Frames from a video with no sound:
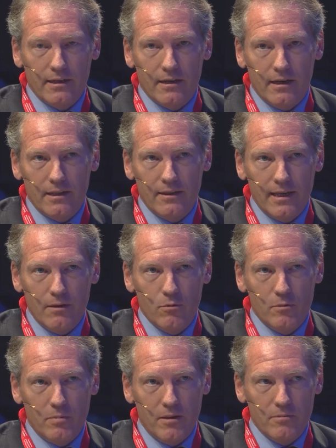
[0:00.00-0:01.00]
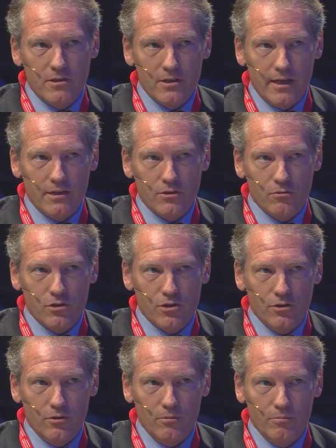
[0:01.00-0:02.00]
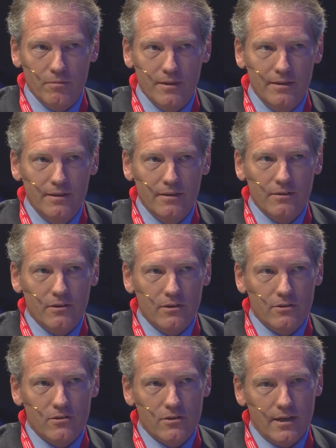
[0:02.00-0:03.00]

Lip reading: I think it would be a mistake to assume that